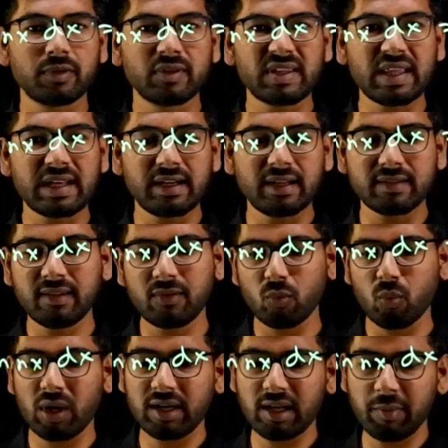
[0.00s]
sin nx is
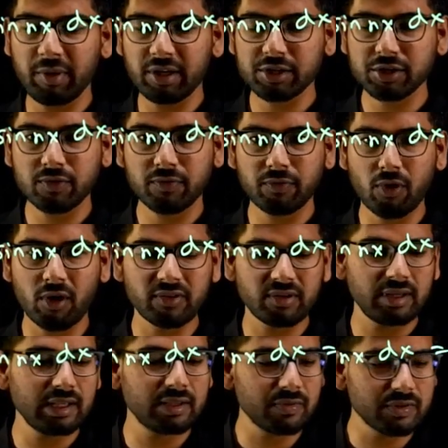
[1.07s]
1 time integration of cos
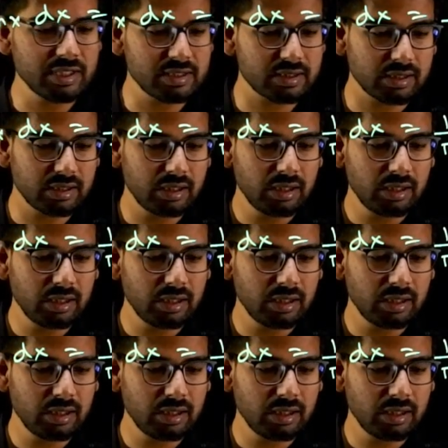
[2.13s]
nx, which is